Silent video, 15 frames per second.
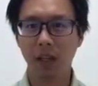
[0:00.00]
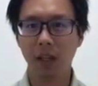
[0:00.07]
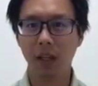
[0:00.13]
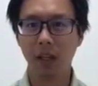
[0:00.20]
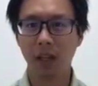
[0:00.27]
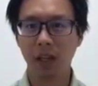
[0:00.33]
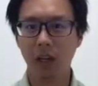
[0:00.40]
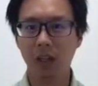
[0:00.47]

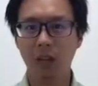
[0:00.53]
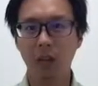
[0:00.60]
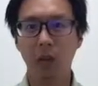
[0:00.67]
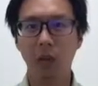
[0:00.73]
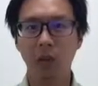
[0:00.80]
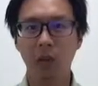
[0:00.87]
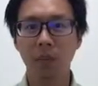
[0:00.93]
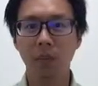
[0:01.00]
it
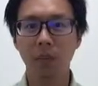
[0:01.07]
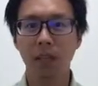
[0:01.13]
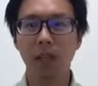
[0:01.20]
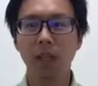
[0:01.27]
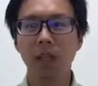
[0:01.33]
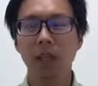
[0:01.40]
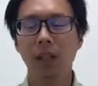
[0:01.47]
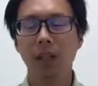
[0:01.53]
showed me.
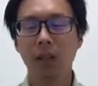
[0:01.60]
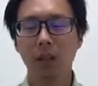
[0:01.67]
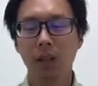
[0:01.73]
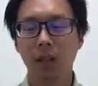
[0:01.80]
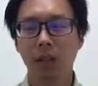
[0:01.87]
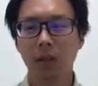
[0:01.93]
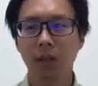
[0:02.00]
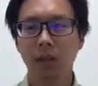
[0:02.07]

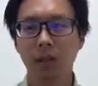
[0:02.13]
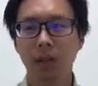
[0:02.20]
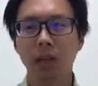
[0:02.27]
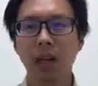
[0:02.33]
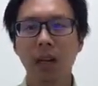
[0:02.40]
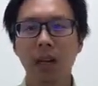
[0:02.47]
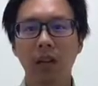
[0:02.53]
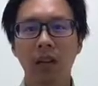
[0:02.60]
So
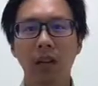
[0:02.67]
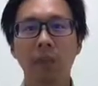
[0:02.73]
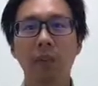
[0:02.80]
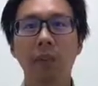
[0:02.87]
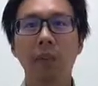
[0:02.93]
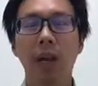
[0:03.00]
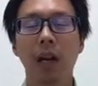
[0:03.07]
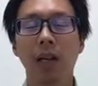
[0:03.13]
now I've
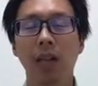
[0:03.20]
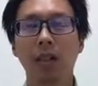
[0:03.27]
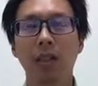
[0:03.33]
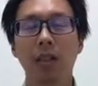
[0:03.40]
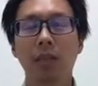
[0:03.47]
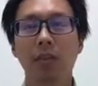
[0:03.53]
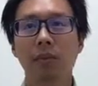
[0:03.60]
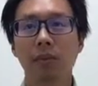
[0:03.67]
been
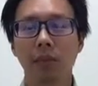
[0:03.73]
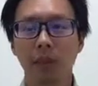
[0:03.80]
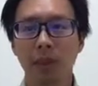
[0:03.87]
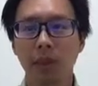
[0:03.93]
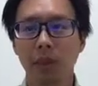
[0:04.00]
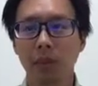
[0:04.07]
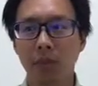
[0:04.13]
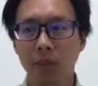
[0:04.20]
practicing for
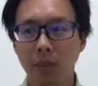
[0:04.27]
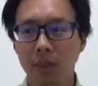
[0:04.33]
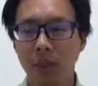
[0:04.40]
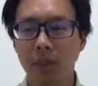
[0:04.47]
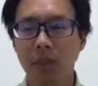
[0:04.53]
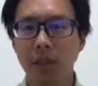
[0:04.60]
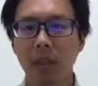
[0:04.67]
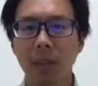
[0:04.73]
about 3
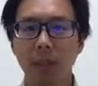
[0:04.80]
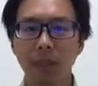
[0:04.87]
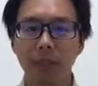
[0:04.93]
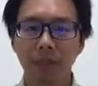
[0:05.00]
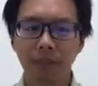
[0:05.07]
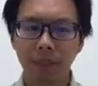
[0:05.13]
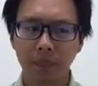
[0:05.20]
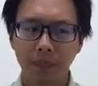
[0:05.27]
months.
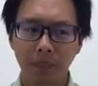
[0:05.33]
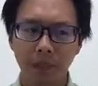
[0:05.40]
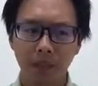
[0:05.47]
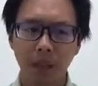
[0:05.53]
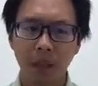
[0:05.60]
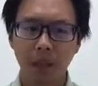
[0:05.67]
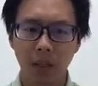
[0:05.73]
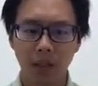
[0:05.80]

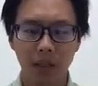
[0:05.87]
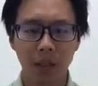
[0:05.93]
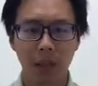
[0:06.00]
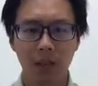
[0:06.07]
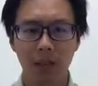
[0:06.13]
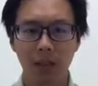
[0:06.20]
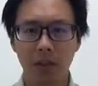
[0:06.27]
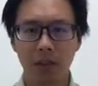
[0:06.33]

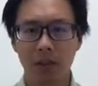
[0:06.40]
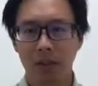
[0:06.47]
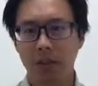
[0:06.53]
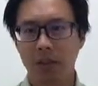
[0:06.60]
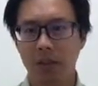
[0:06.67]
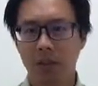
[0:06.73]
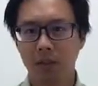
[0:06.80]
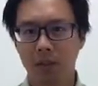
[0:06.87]
Not
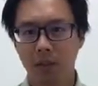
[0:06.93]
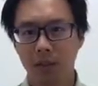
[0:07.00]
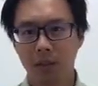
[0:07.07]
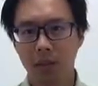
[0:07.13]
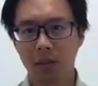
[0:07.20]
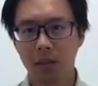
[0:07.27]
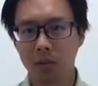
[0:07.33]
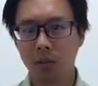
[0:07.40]
just
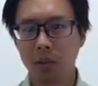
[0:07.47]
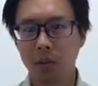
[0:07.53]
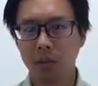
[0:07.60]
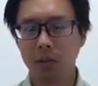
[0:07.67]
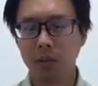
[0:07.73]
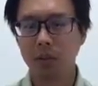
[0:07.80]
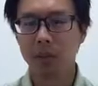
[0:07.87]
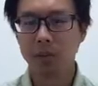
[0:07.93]
sexual
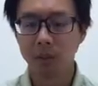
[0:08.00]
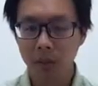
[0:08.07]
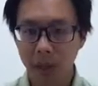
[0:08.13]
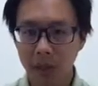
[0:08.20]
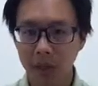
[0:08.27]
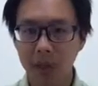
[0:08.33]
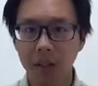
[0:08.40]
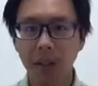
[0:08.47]
health was
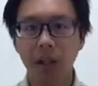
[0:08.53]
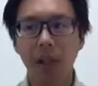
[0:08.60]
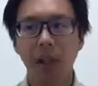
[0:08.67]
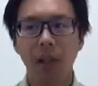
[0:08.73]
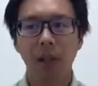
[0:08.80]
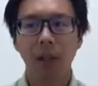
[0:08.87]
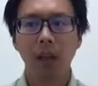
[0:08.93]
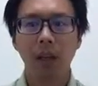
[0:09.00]
better,
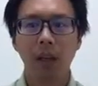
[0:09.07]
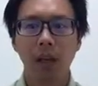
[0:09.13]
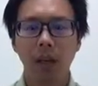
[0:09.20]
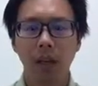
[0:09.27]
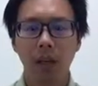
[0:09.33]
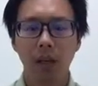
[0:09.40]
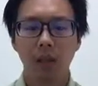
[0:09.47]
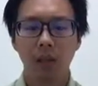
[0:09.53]

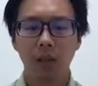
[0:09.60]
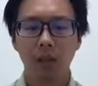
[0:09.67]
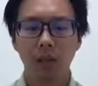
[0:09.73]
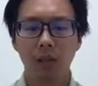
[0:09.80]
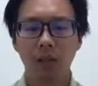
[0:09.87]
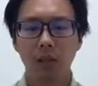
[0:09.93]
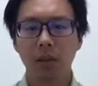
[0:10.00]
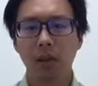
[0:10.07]
and
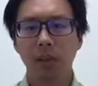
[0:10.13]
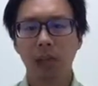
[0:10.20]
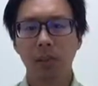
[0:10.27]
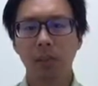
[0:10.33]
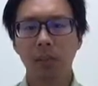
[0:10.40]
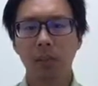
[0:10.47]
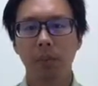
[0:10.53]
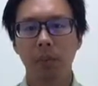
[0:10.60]
also
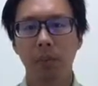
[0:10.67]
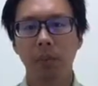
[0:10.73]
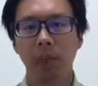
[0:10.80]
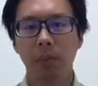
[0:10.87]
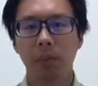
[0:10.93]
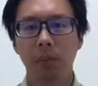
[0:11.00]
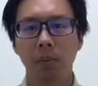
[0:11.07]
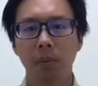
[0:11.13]

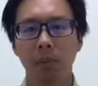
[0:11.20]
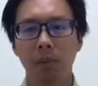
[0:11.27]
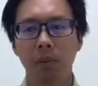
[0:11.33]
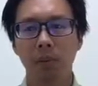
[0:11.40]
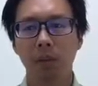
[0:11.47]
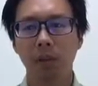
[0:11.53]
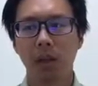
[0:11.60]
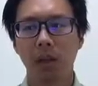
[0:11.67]

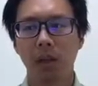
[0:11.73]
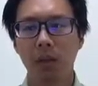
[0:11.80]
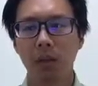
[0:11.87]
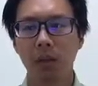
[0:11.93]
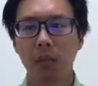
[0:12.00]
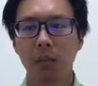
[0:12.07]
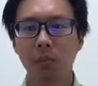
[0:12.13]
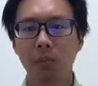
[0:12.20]
I
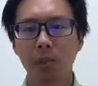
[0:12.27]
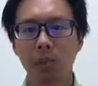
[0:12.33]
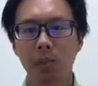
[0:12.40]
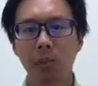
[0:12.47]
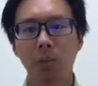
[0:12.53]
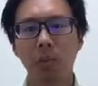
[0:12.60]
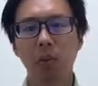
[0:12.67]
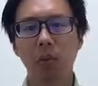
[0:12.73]
feel much
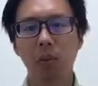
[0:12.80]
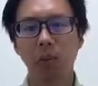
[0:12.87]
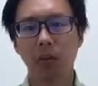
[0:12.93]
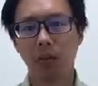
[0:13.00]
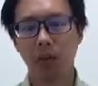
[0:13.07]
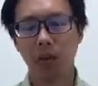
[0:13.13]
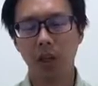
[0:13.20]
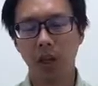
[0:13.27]
more
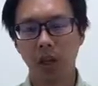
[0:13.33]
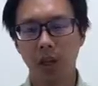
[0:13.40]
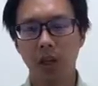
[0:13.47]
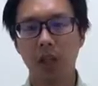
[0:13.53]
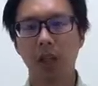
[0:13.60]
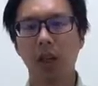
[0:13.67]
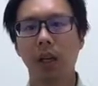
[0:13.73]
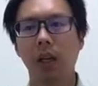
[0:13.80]
energetic,
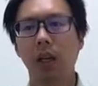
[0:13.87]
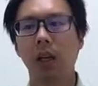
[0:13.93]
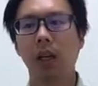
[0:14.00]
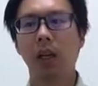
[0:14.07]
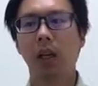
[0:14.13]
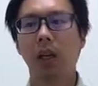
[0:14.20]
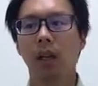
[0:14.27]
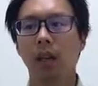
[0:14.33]

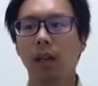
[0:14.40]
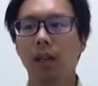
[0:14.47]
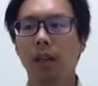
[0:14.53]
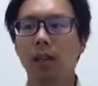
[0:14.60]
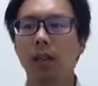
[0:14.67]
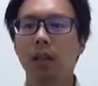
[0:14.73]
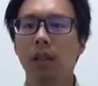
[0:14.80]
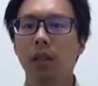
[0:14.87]

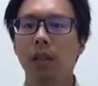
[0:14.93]
and